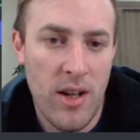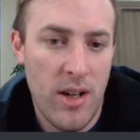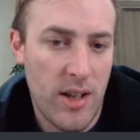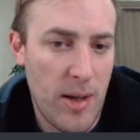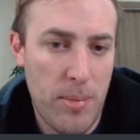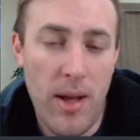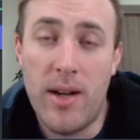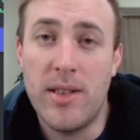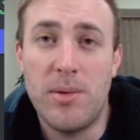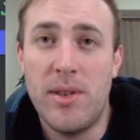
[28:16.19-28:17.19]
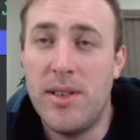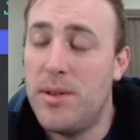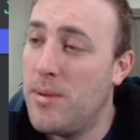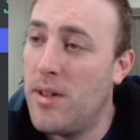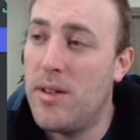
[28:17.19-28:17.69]
GetBlok is really
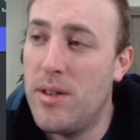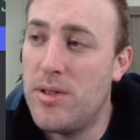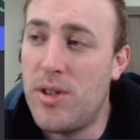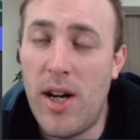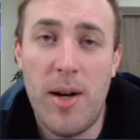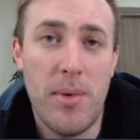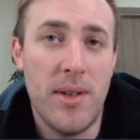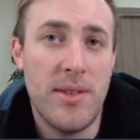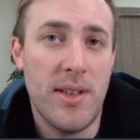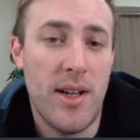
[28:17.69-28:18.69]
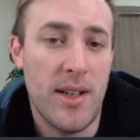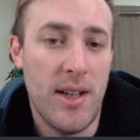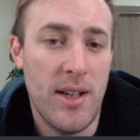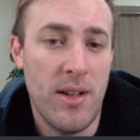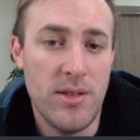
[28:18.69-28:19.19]
doing a good job at
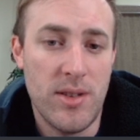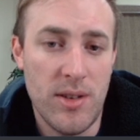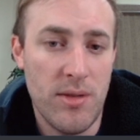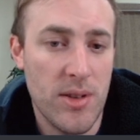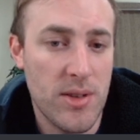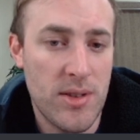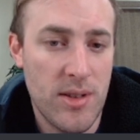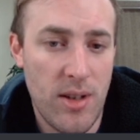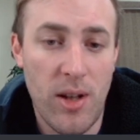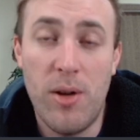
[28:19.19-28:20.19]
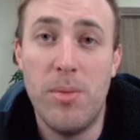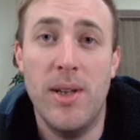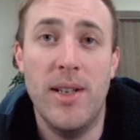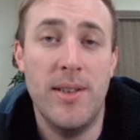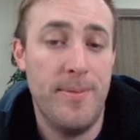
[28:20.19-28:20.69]
getting on servers
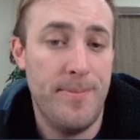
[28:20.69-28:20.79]
globally,